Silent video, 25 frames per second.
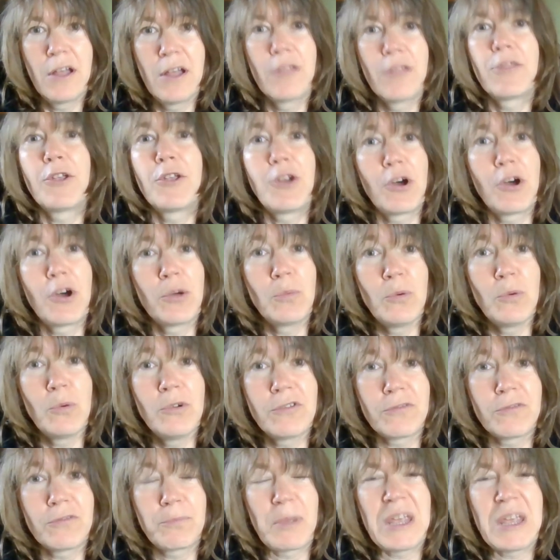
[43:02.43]
than I would
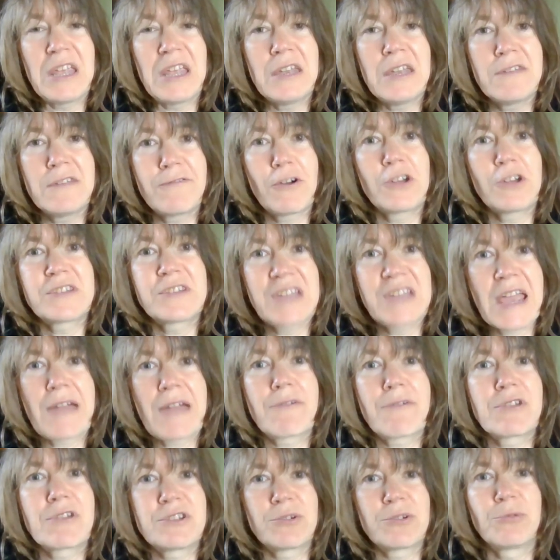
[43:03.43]
have been if I'd
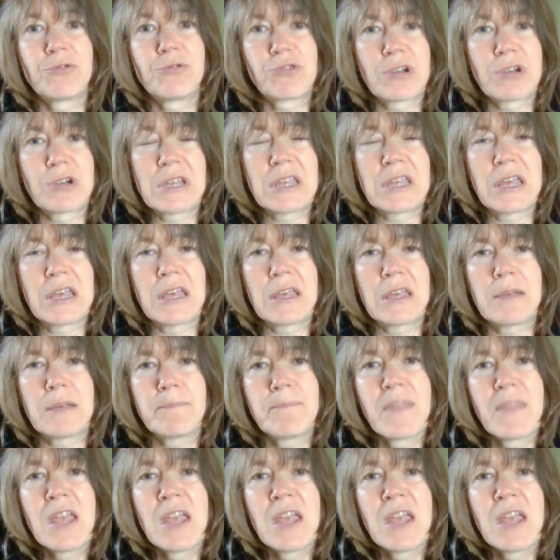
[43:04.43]
carried on drinking.